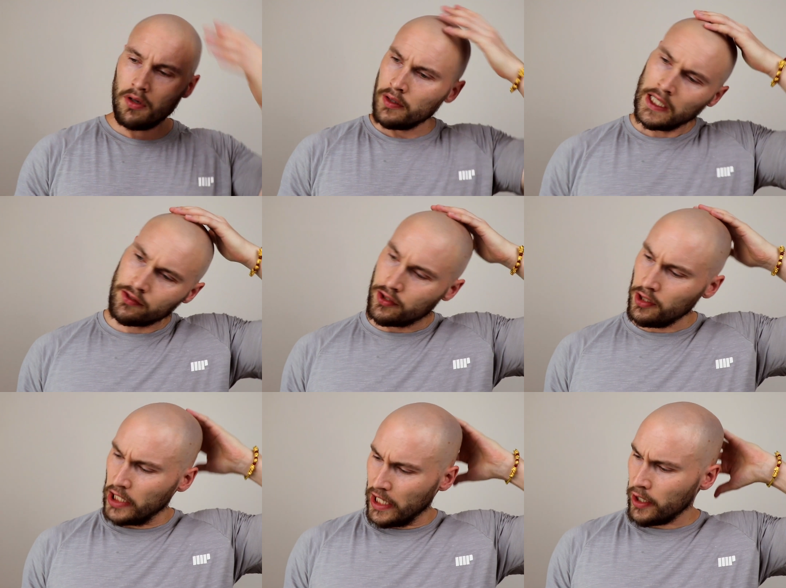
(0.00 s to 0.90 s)
that's
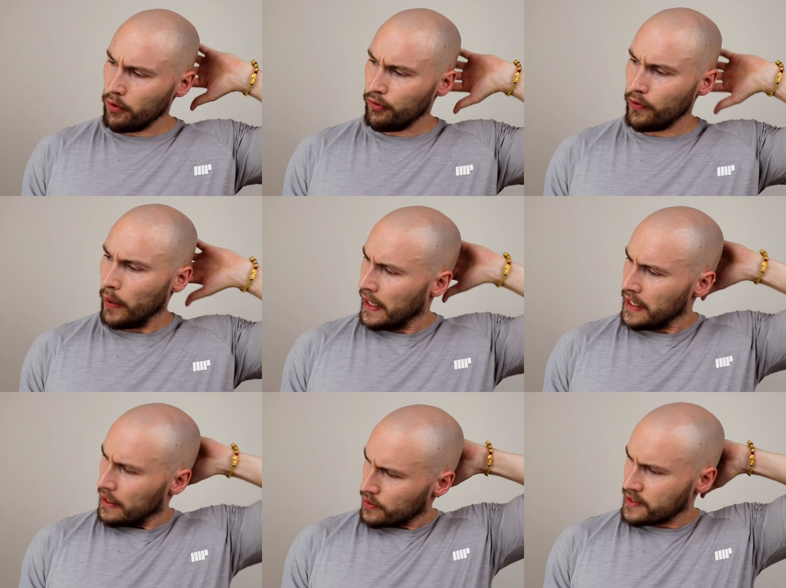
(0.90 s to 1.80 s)
good. I don't feel
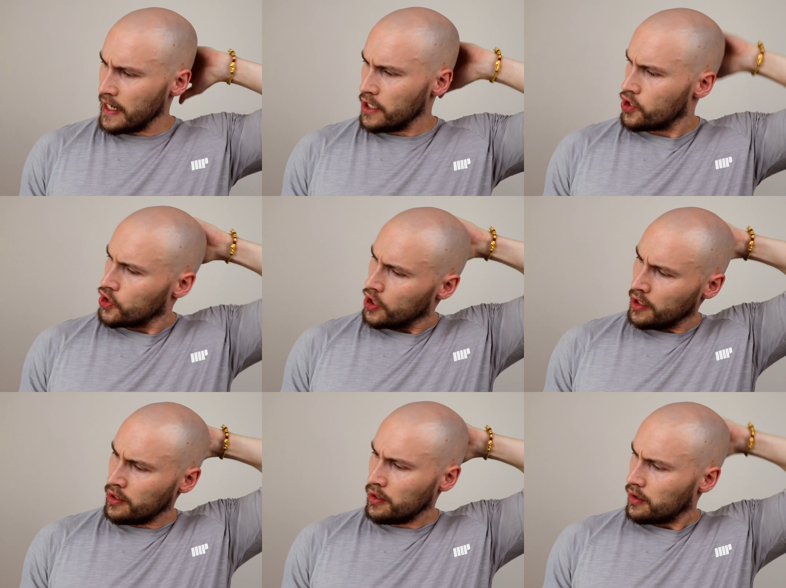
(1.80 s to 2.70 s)
any
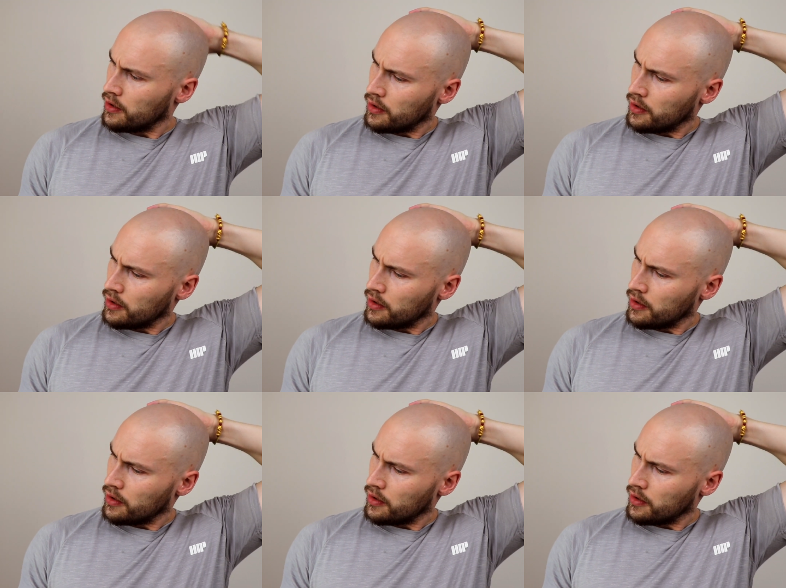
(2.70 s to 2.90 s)
irritation.